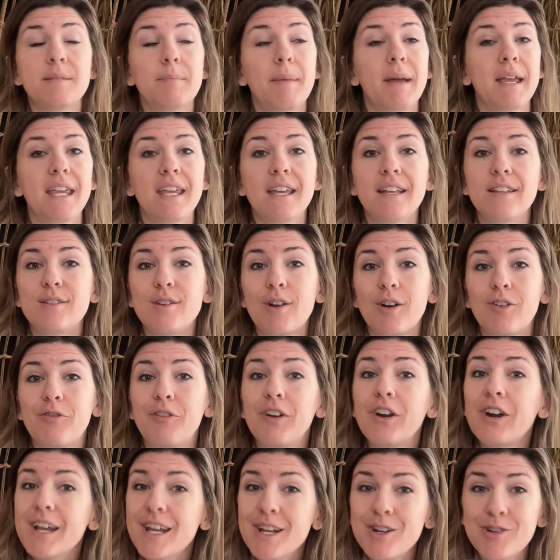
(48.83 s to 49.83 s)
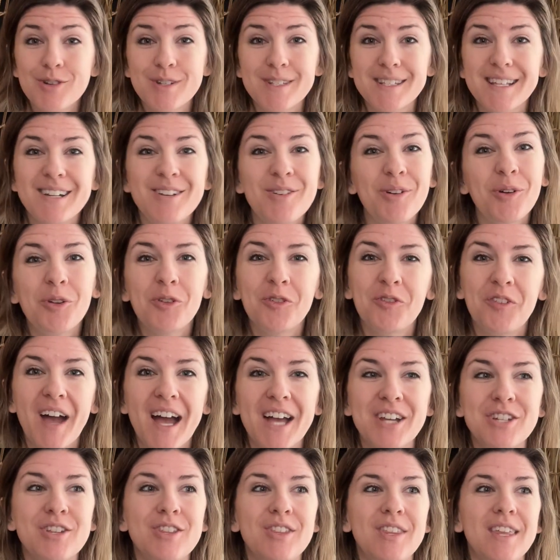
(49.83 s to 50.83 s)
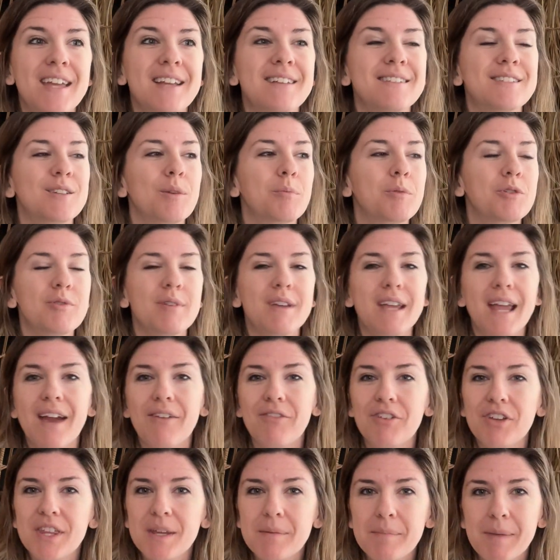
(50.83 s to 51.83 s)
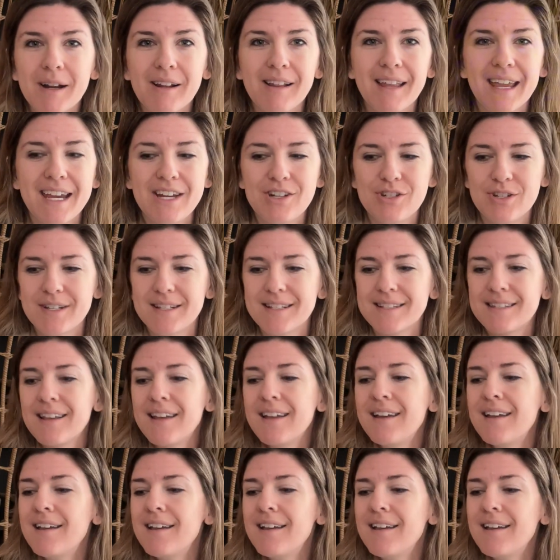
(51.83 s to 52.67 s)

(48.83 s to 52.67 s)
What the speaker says: My kids are very interested in old-fashioned things, so we're doing everything Middle Ages.